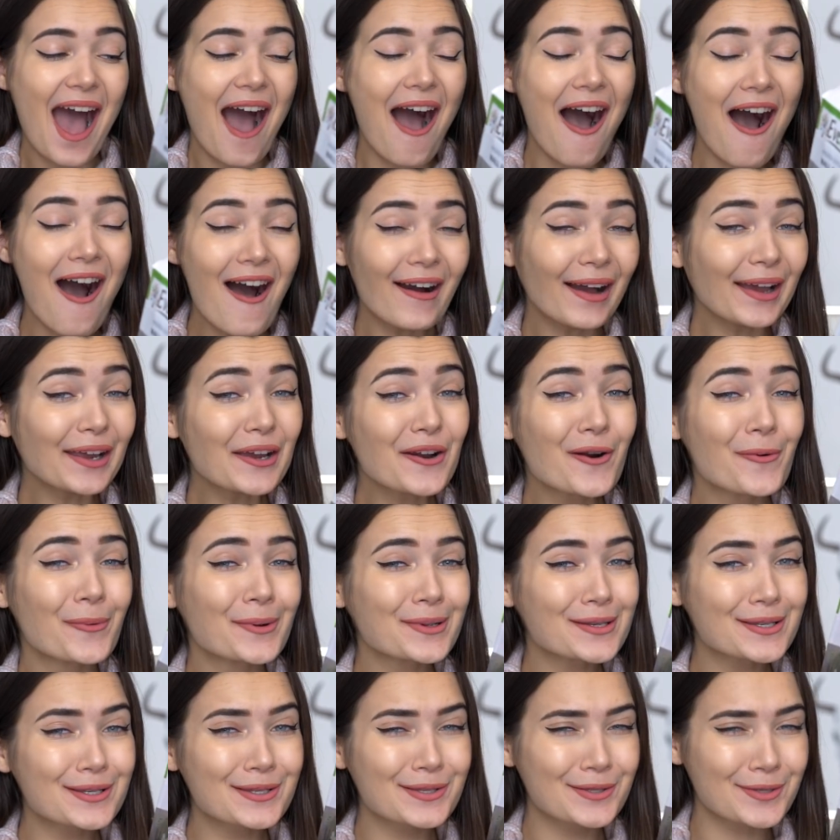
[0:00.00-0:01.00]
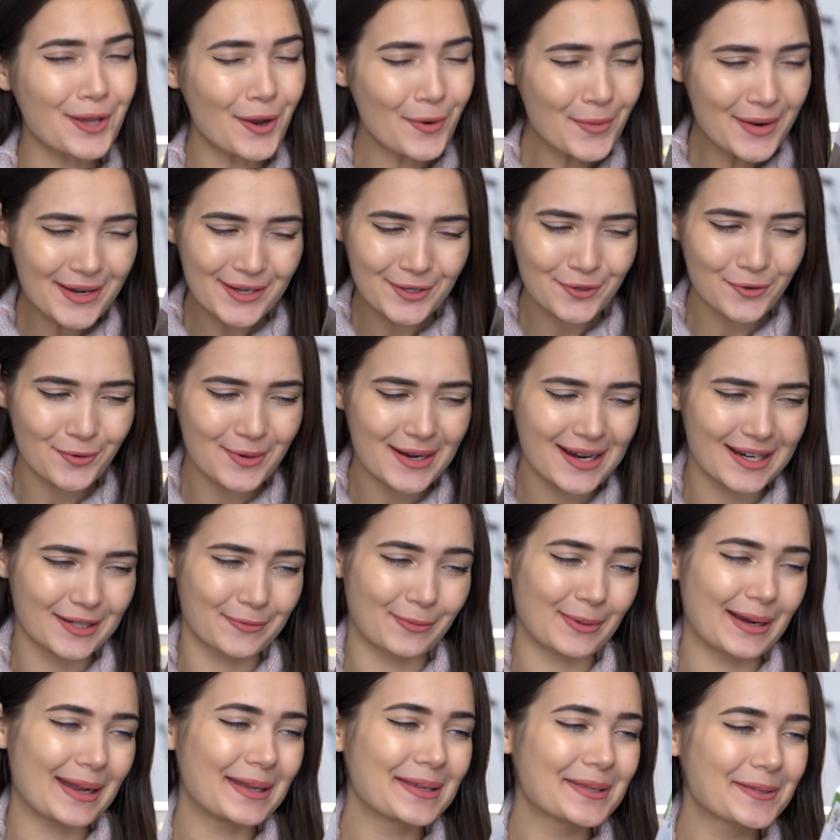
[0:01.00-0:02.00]
I was so intrigued
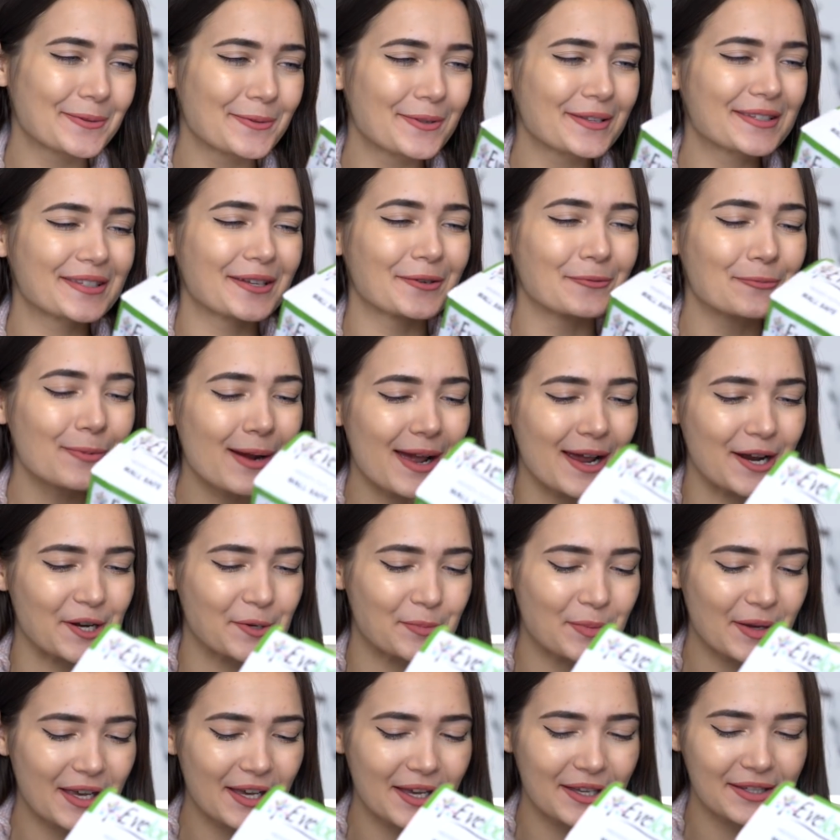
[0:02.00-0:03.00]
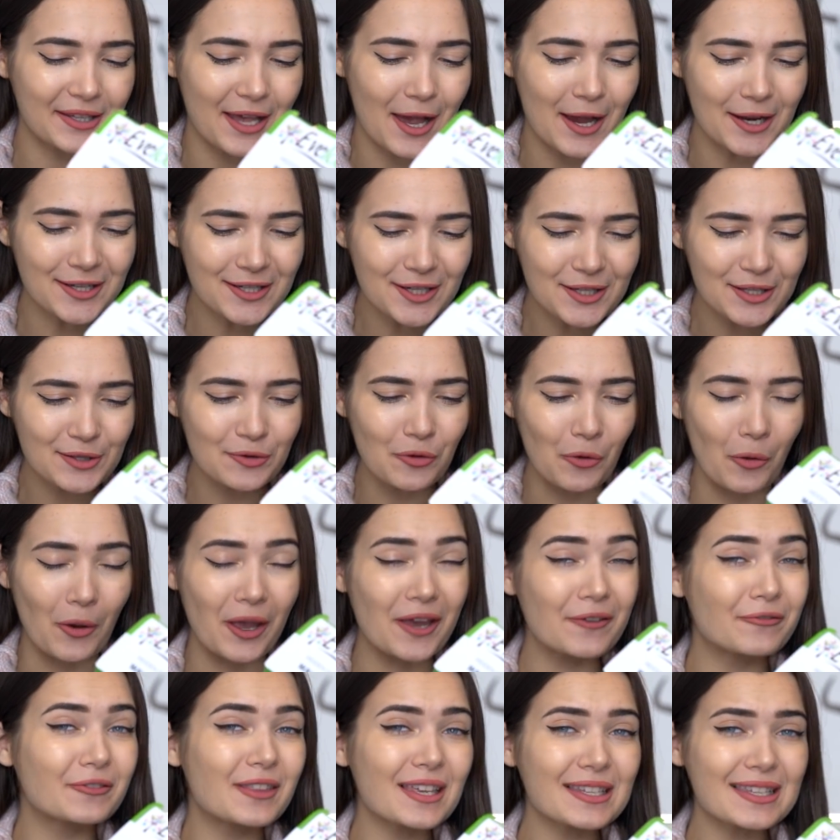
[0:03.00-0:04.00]
when I saw this on Wish because I just thought
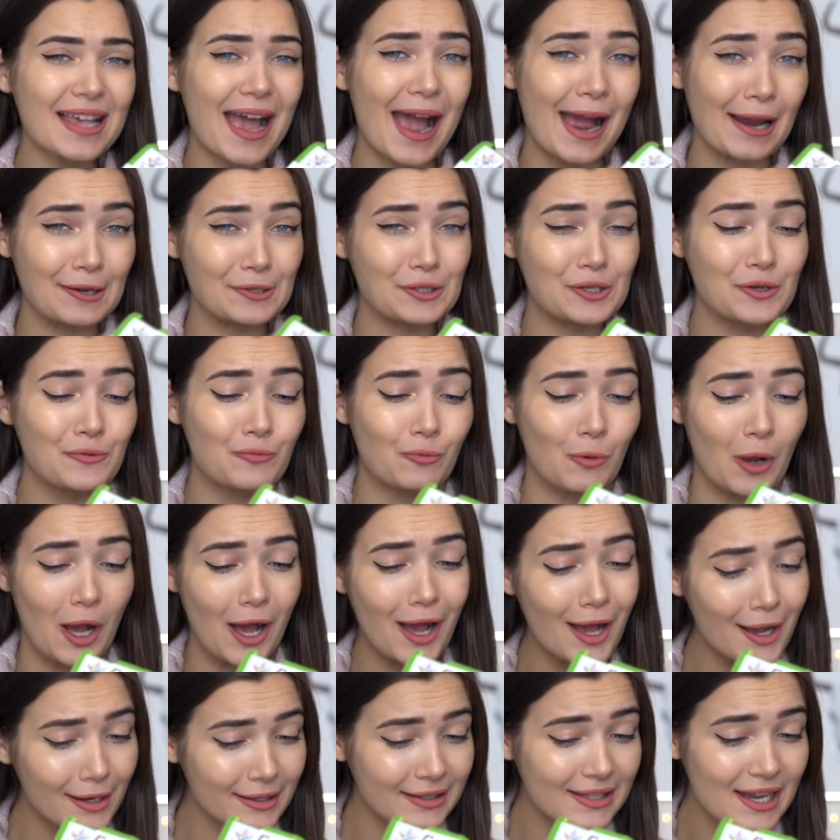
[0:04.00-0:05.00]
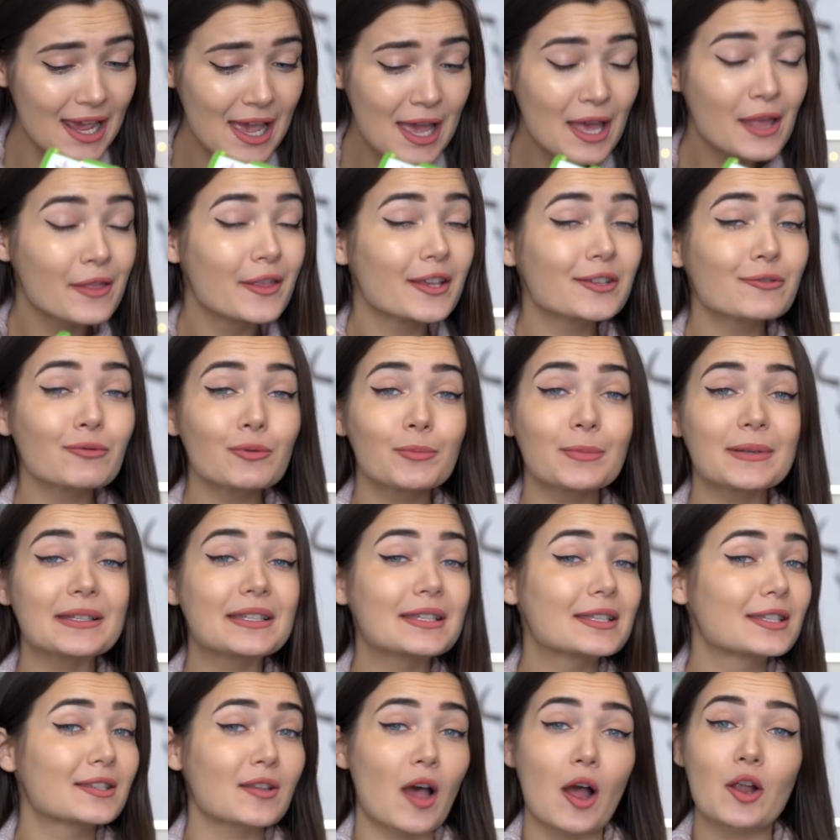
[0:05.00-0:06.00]
if this actually worked, this would be
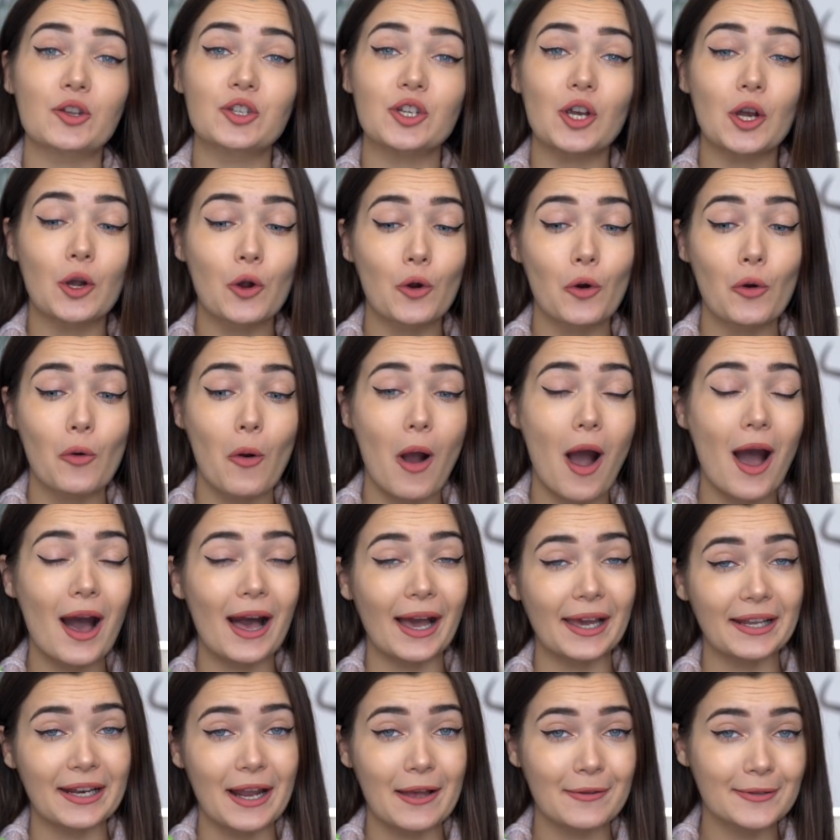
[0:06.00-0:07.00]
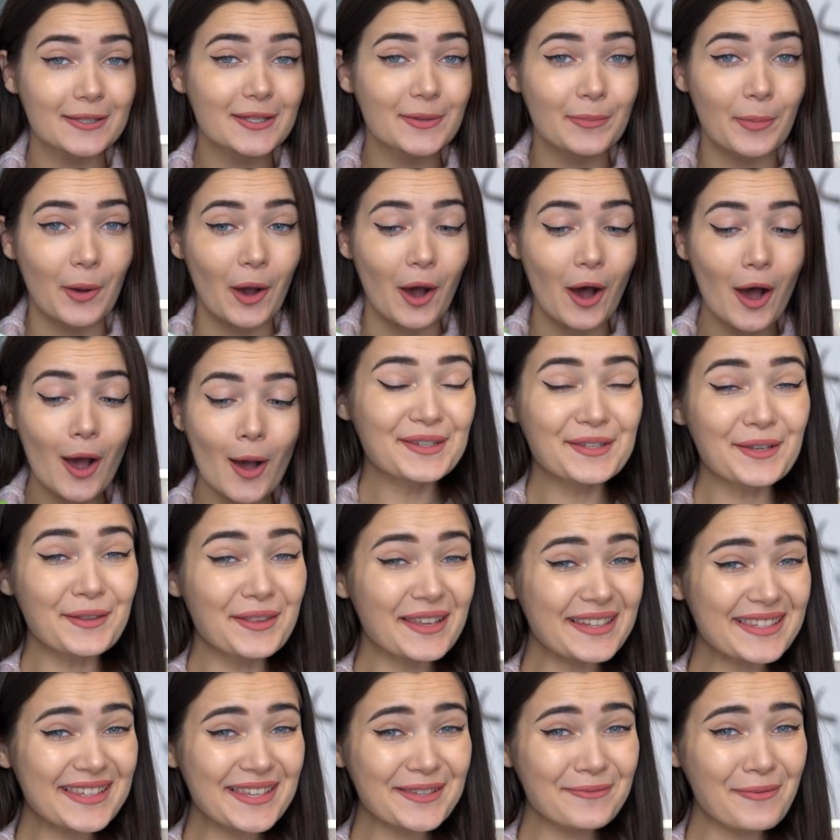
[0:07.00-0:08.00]
such a cool hideout spot. So
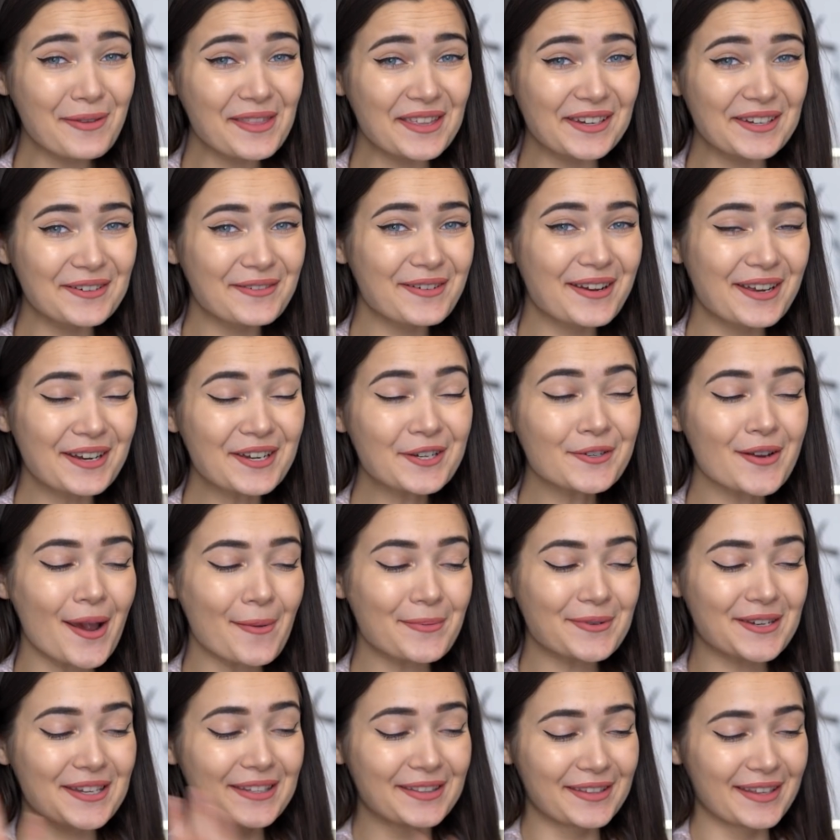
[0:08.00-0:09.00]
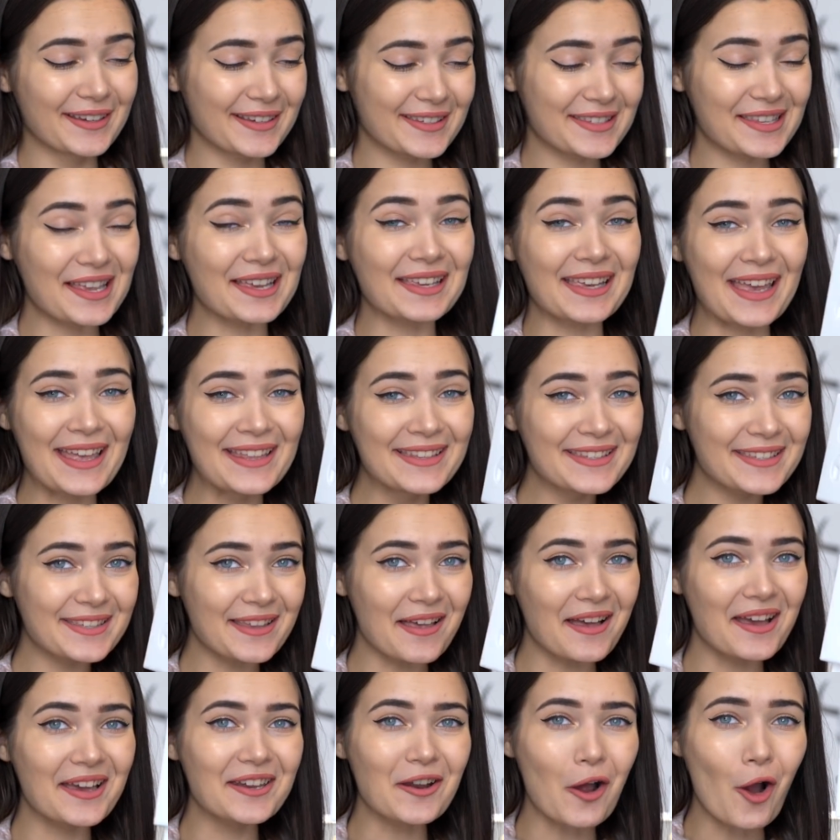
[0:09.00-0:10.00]
this is what the little contraption looks like
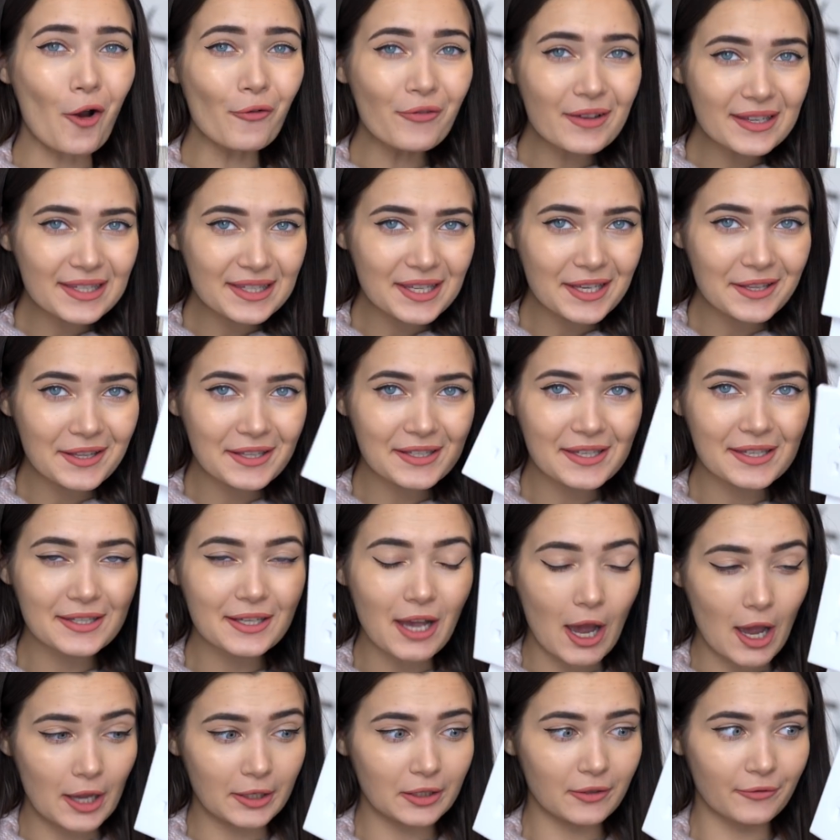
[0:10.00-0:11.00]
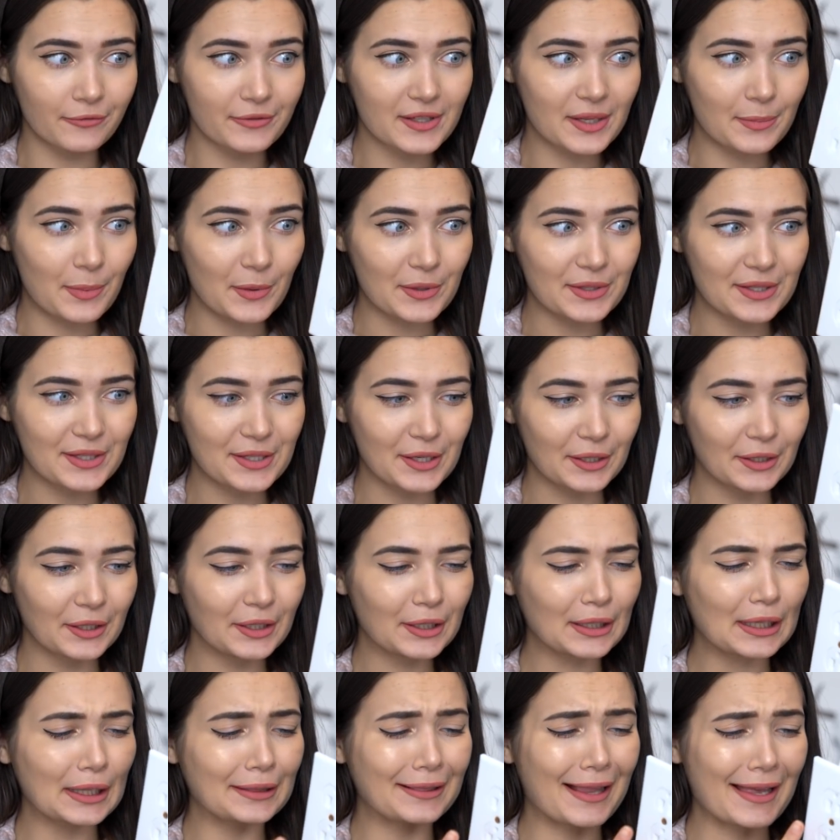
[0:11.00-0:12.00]
inside. Obviously, this is kind of supposed to
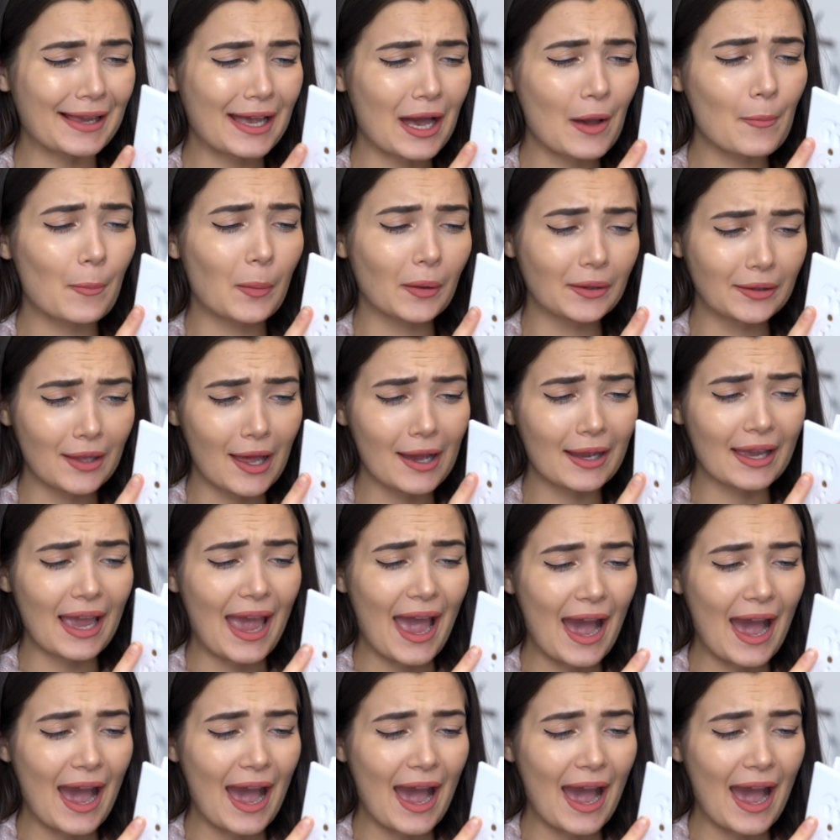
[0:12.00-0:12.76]
look like a plug